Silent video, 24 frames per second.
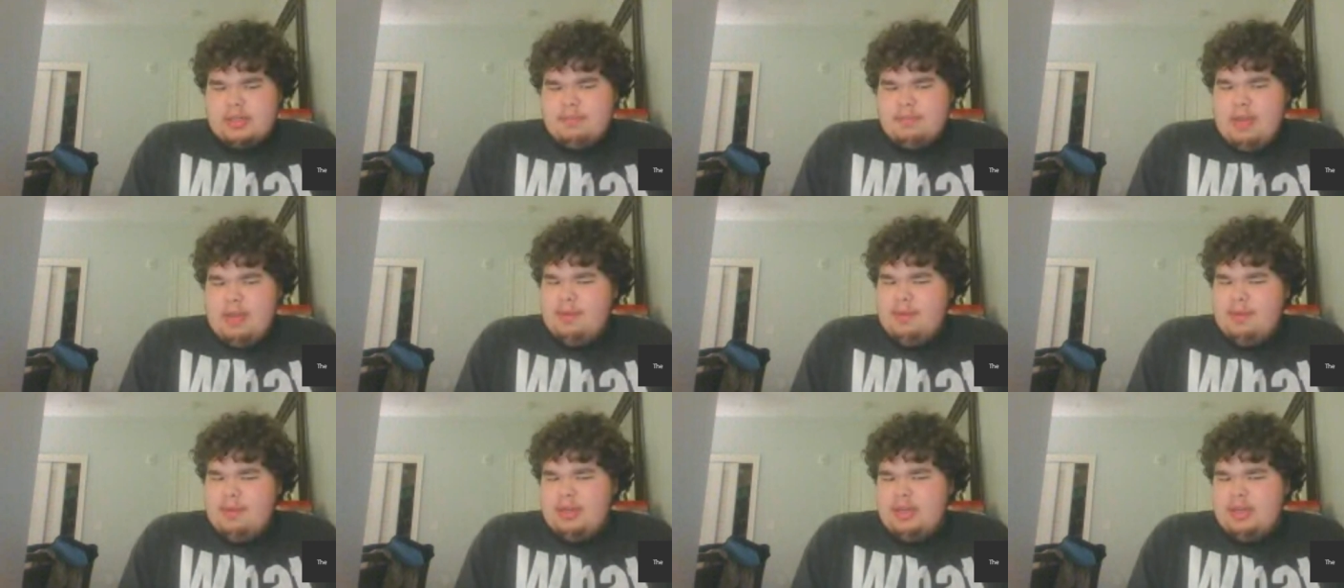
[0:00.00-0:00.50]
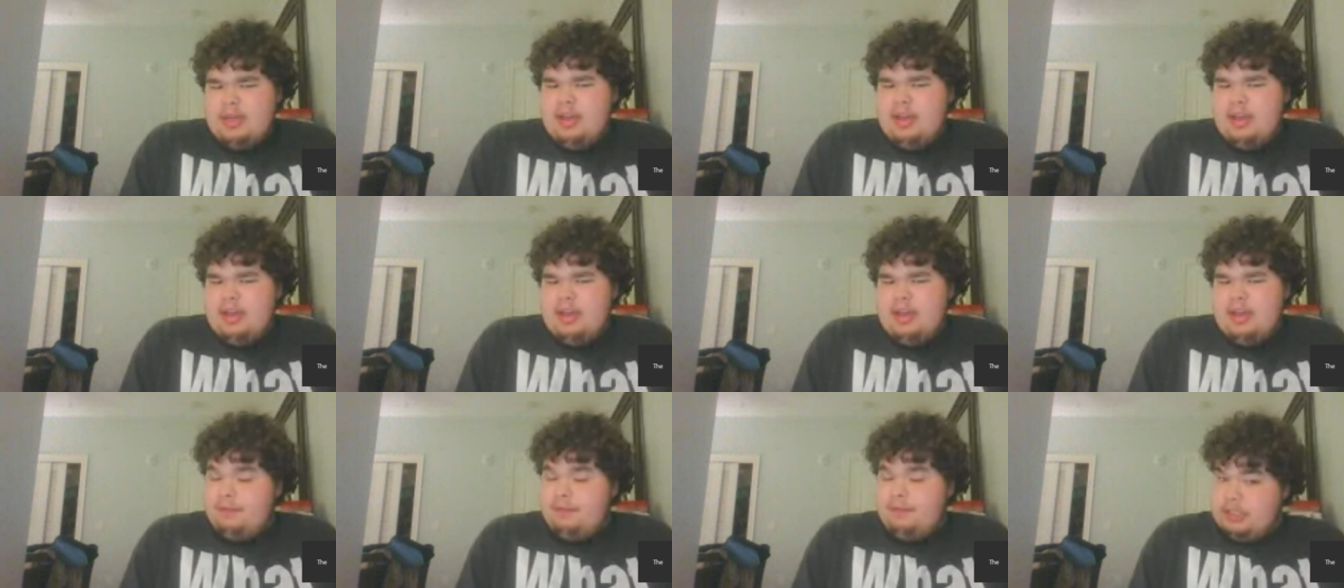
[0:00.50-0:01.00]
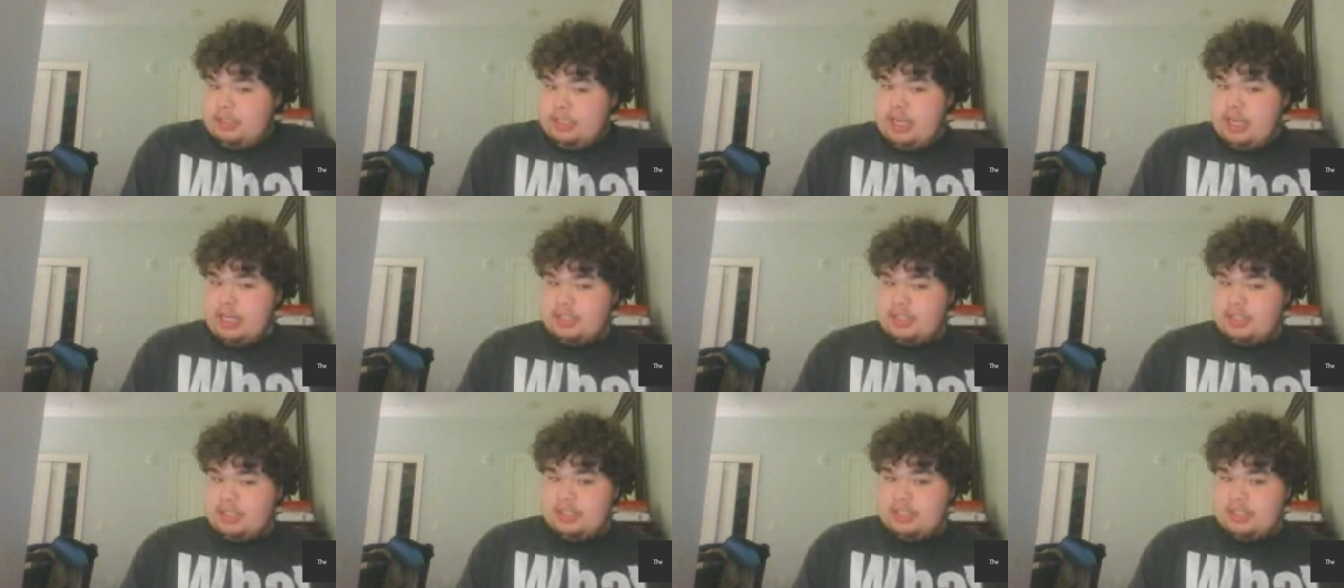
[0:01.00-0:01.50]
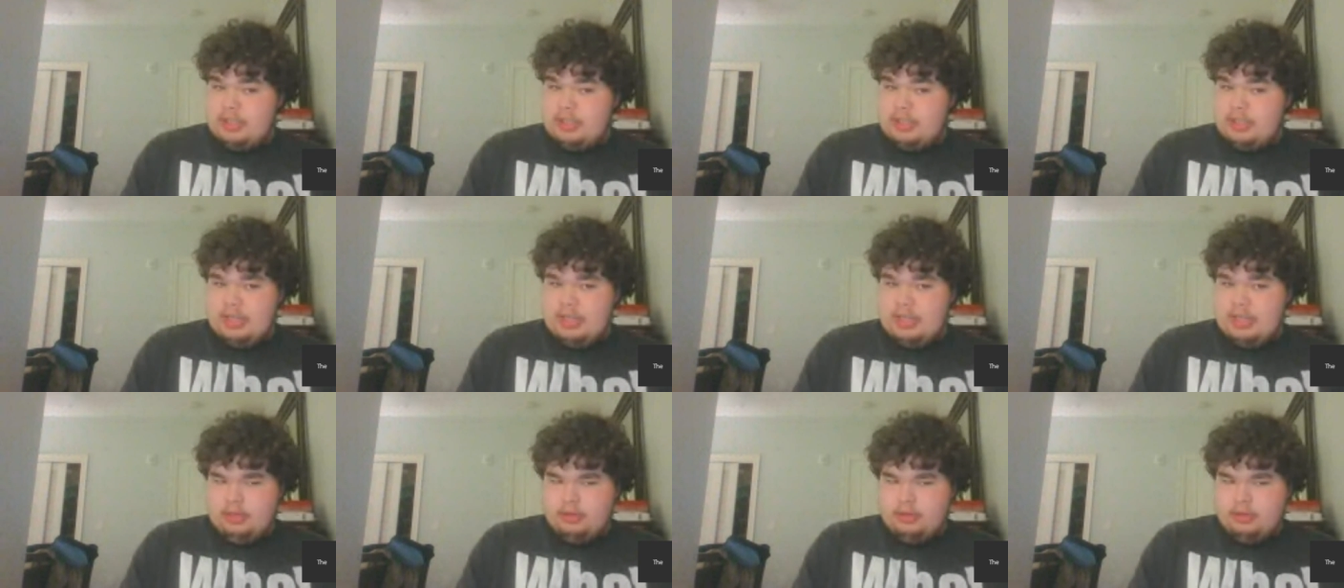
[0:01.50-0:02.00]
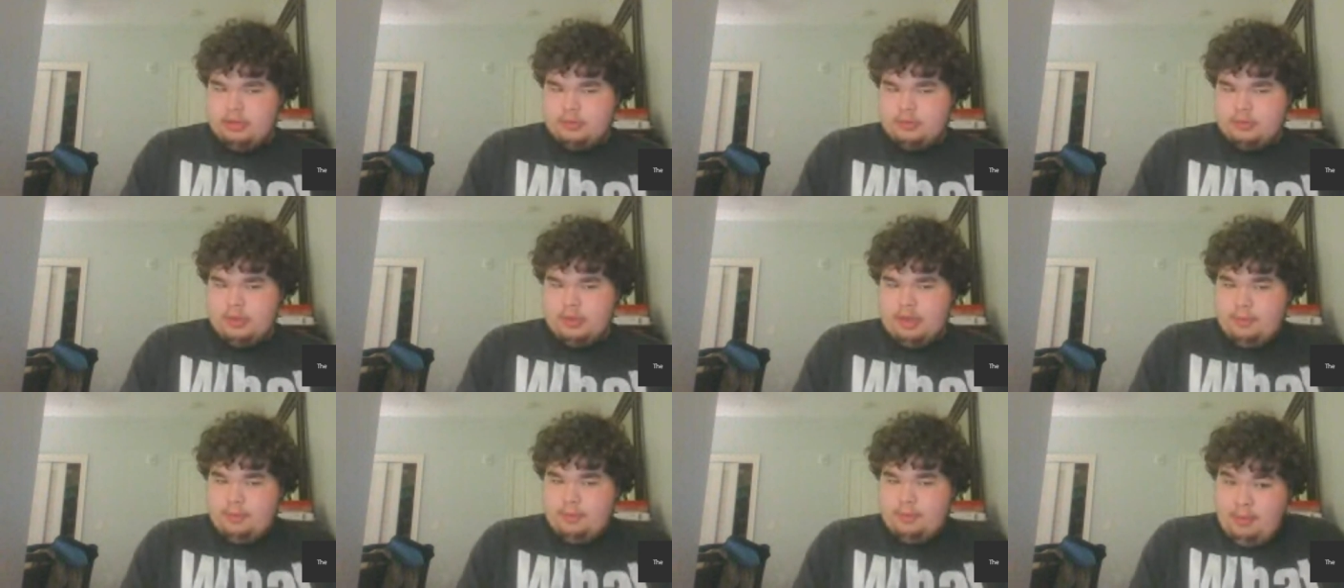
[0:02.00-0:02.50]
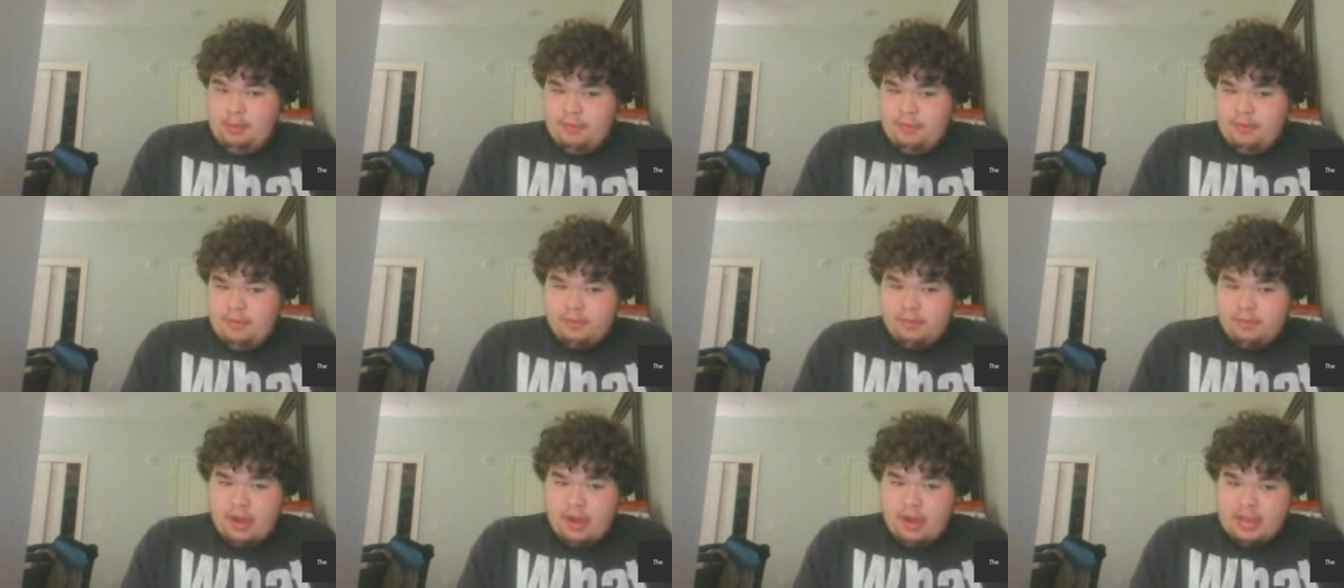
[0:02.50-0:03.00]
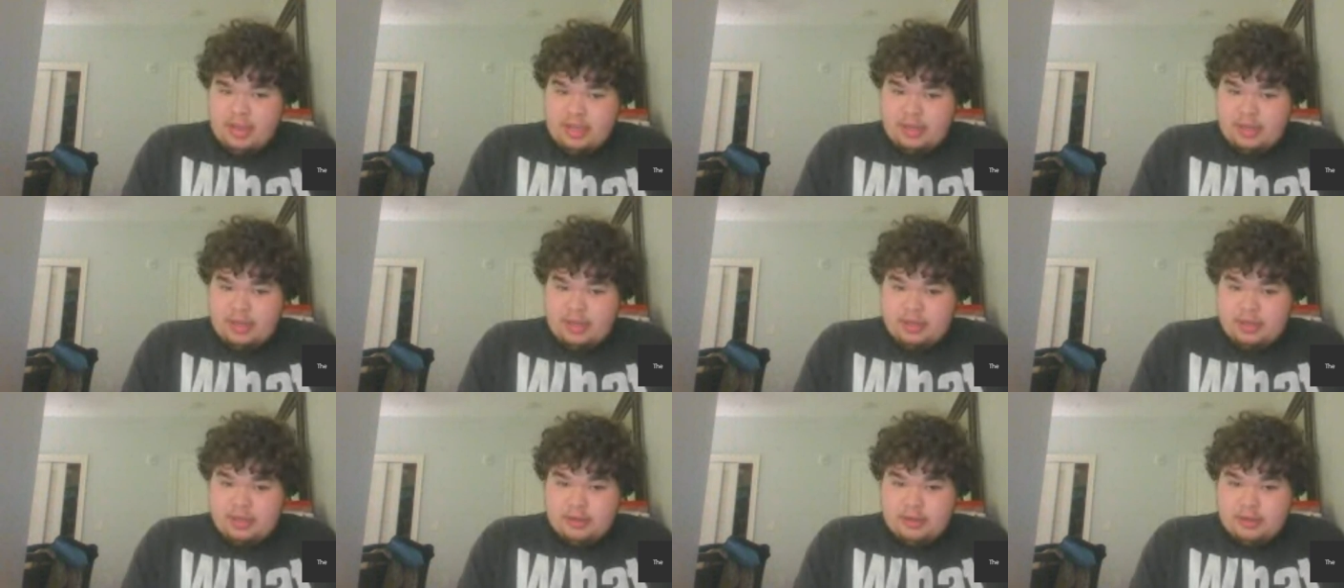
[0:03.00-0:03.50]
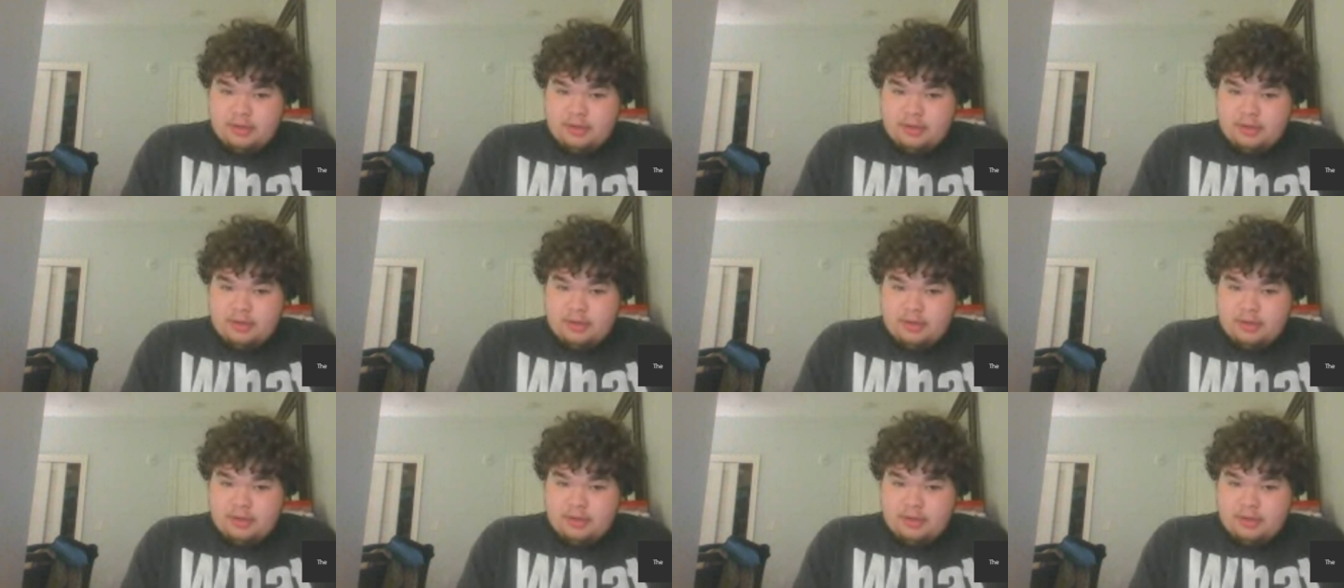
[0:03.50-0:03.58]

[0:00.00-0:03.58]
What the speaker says: maybe if the Jason thing goes well, maybe Freddy